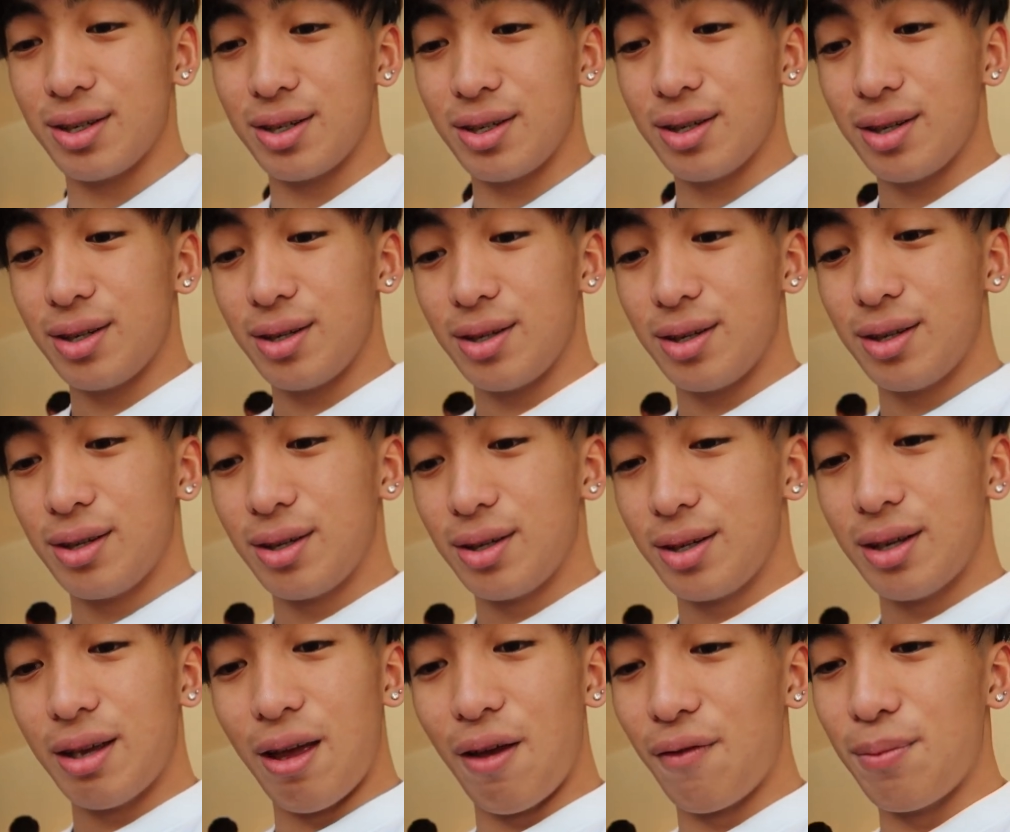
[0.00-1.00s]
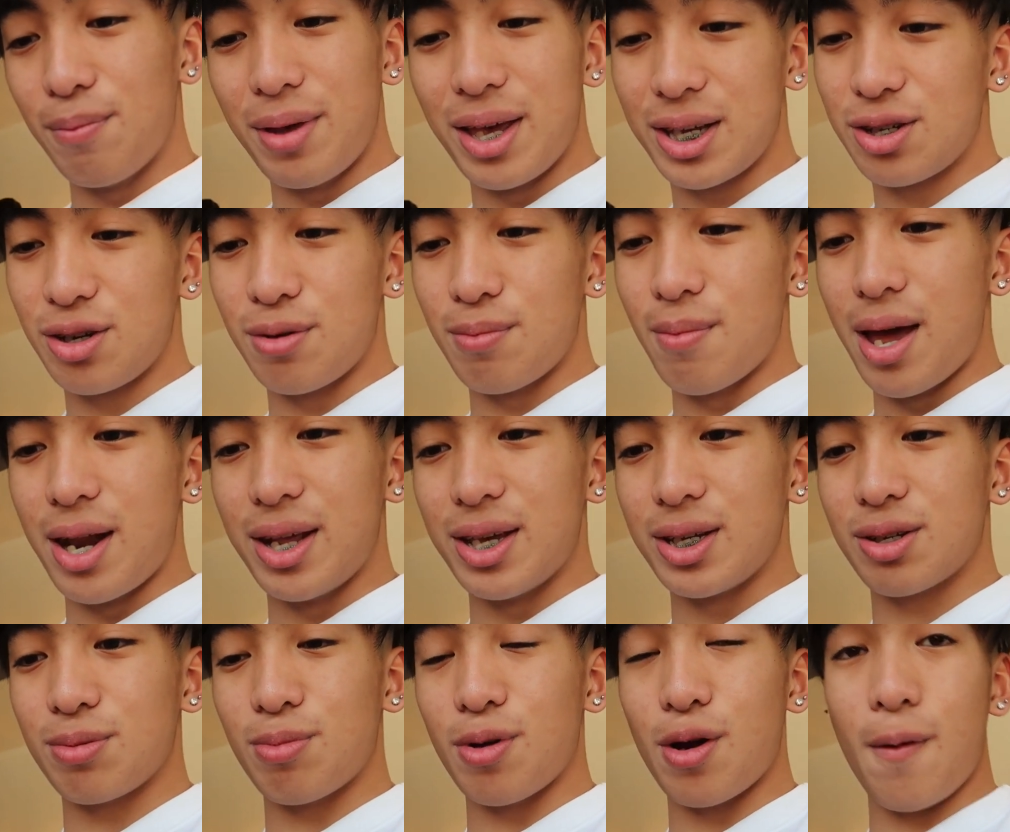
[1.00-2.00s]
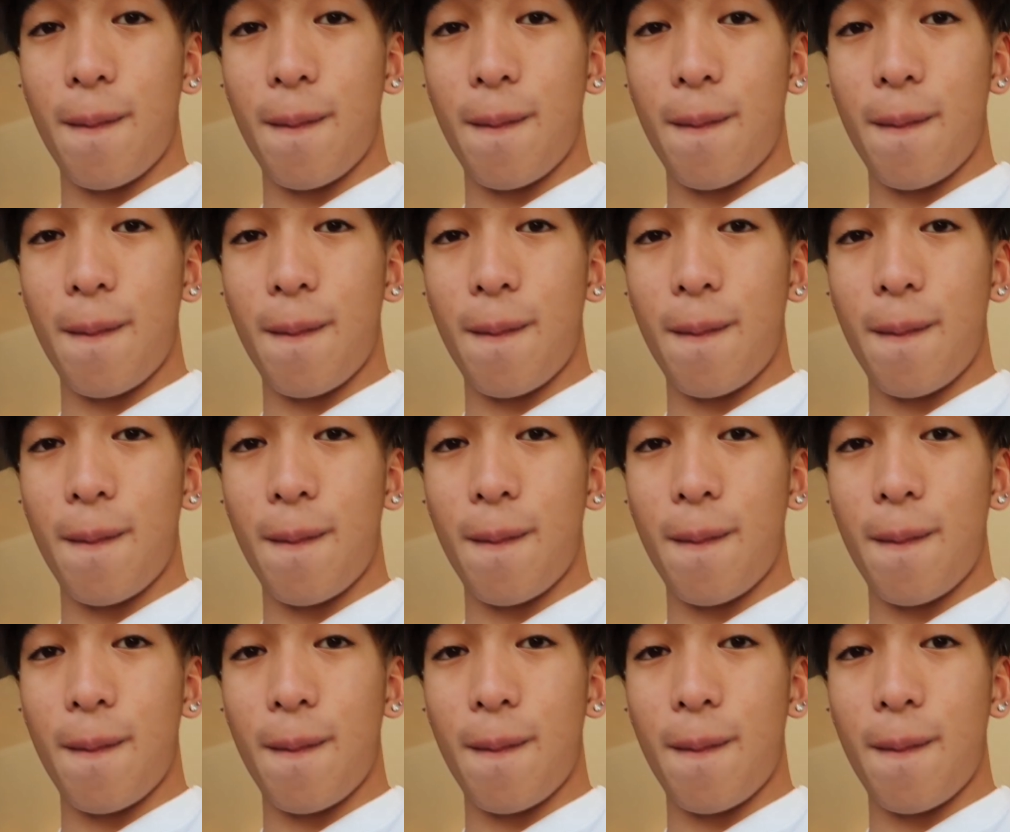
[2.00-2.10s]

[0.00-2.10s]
gotta mix. If you mix, you're a menace. gotta get a little